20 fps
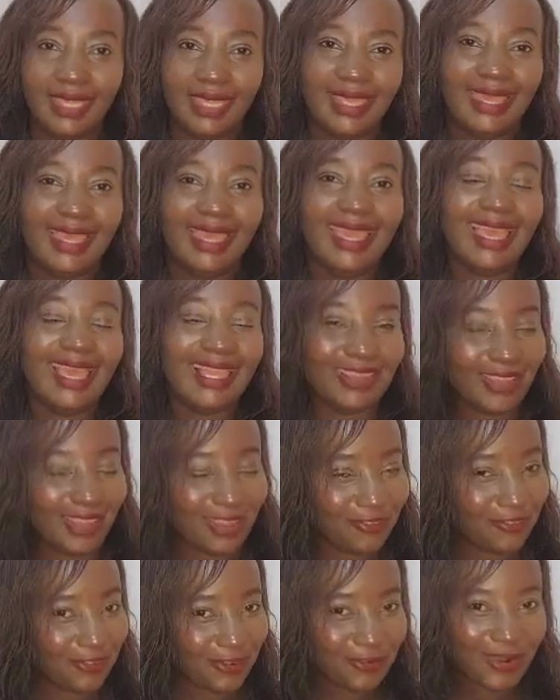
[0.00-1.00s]
Hello
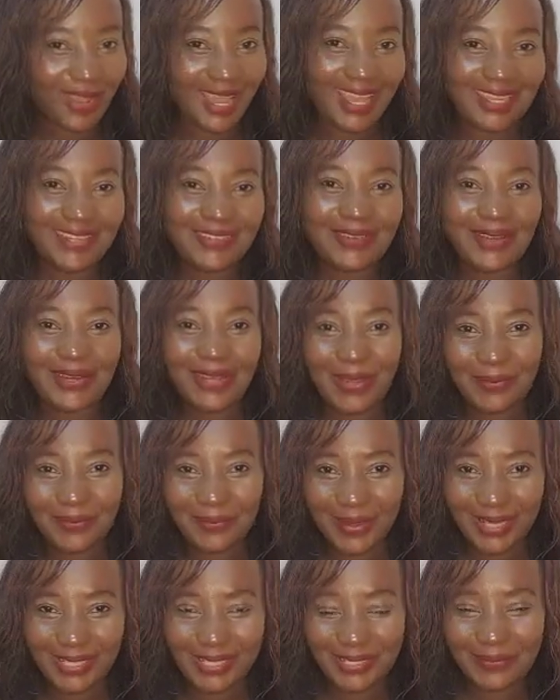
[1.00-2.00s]
everyone, welcome
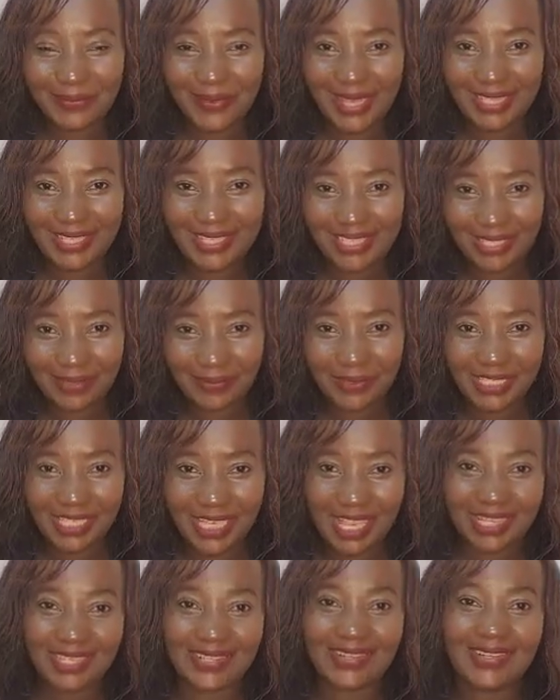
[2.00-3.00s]
back to my YouTube
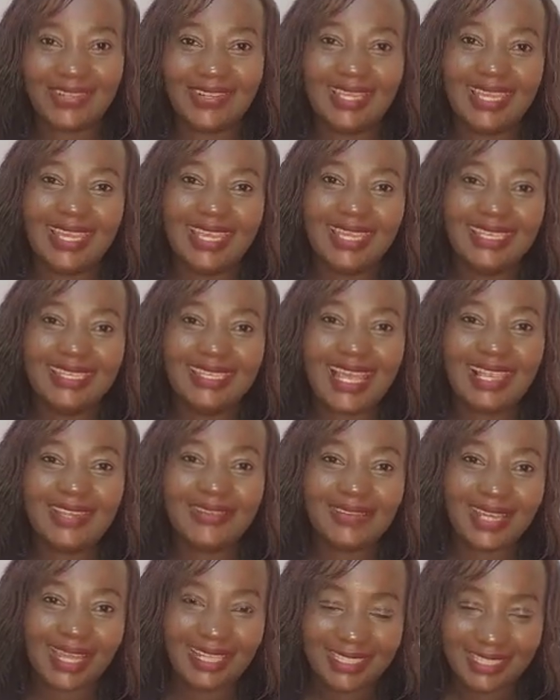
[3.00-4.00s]
channel.
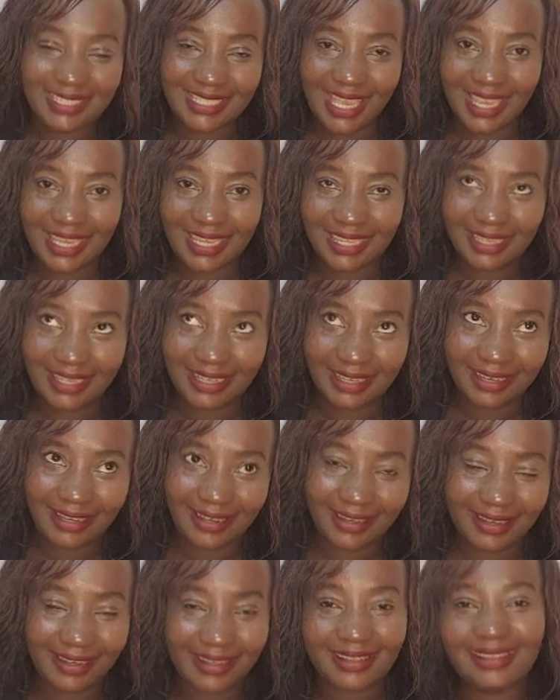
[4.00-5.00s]
Nalongo Anita
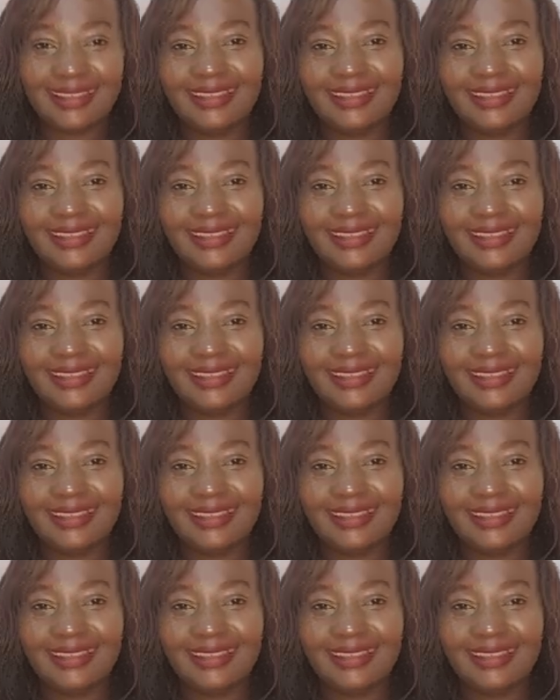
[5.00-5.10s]
here.